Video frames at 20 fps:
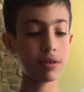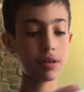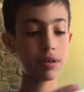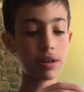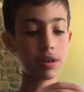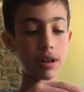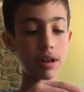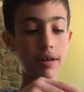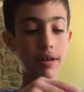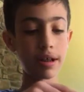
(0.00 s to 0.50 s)

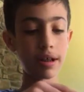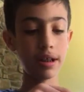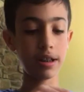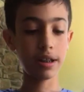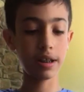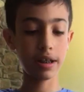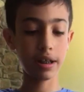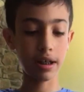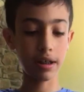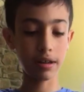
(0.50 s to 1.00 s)
So I need to
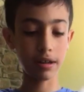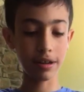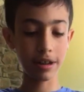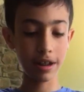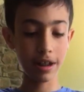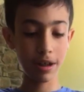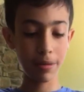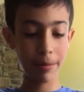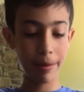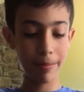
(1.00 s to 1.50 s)
get a
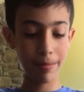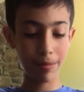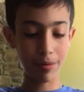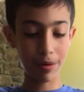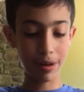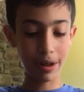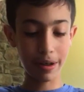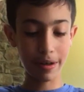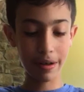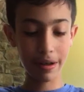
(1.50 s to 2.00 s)
little bit
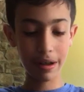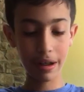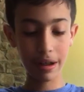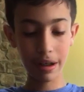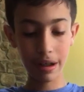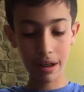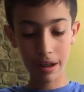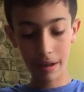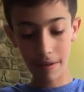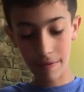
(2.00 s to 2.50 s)
more
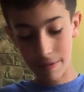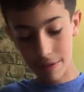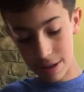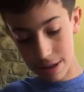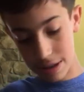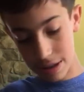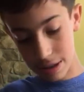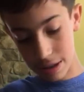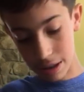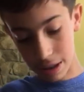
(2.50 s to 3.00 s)
of this
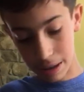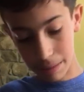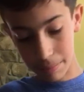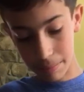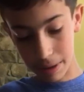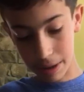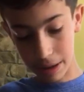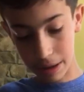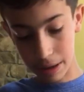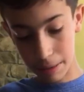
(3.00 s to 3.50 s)
slime
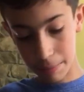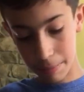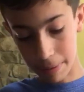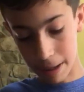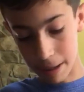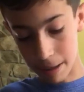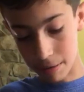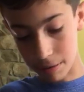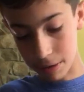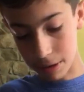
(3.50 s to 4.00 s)
making
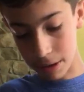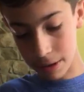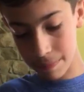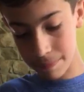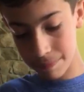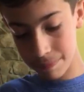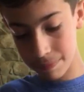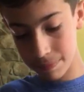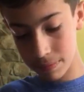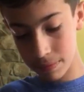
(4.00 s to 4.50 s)
powder.
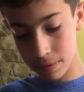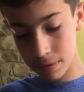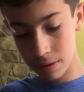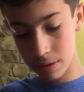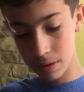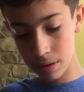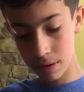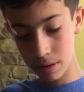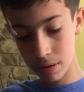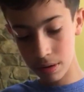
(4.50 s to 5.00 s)

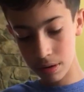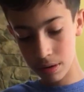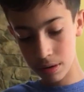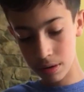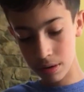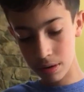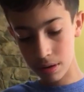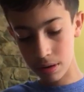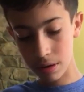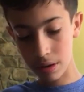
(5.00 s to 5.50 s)

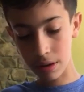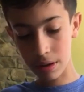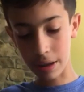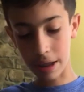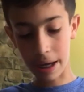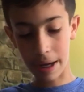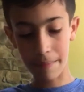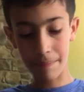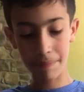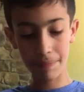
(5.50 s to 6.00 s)

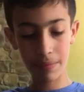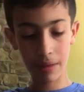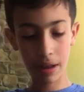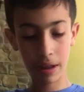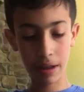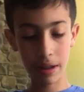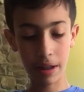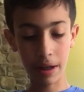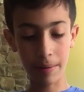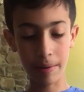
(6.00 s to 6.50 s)
Okay,
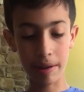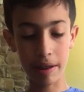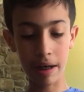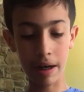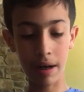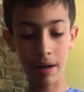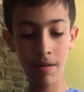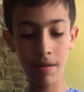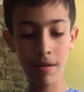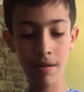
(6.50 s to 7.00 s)
there we
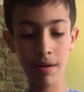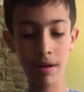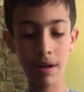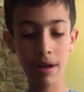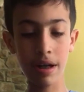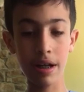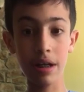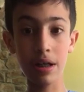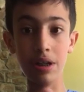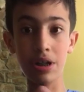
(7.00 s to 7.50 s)
go.
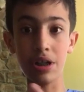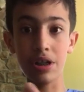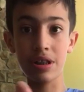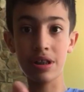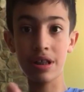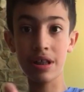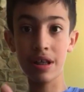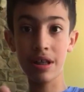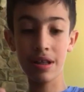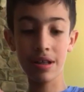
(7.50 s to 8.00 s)
And just
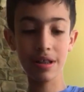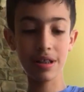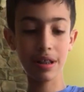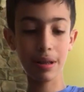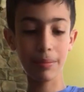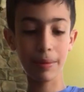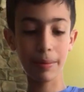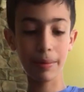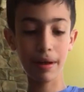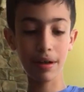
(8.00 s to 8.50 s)
slime
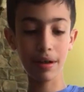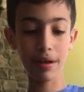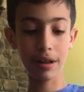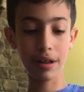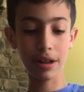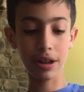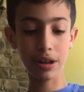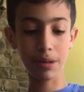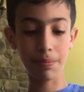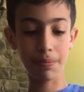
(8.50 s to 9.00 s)
making powder and
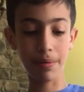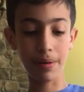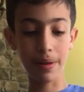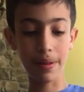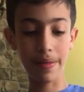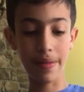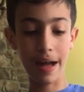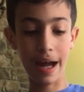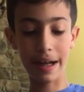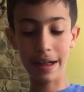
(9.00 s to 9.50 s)
just put
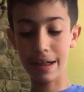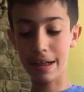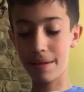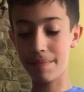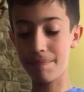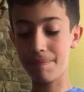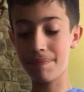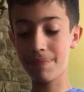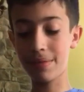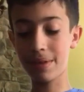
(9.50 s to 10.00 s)
that in.
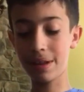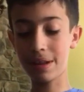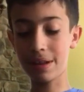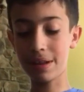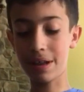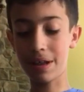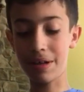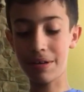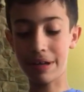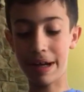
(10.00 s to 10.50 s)

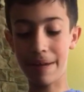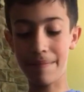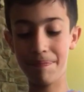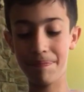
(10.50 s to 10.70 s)
Okay.